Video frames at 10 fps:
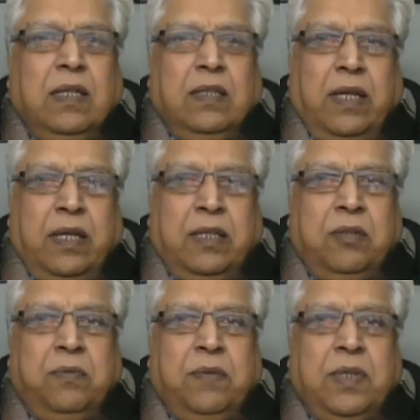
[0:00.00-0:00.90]
Thank
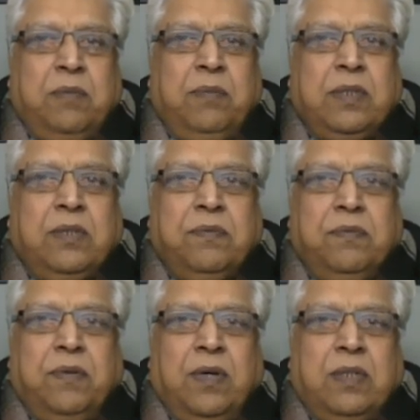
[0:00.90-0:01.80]
you very much
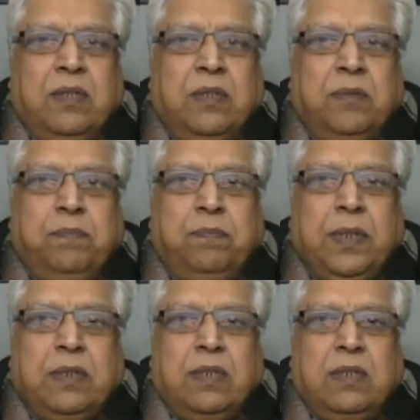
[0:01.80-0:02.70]
for your
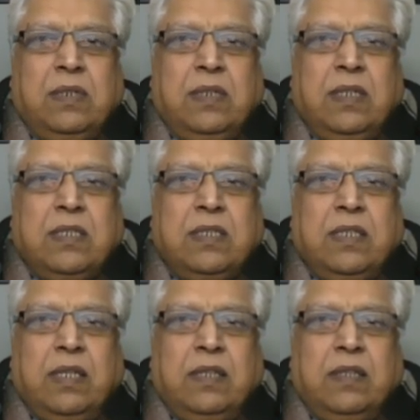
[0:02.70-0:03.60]
patient listening.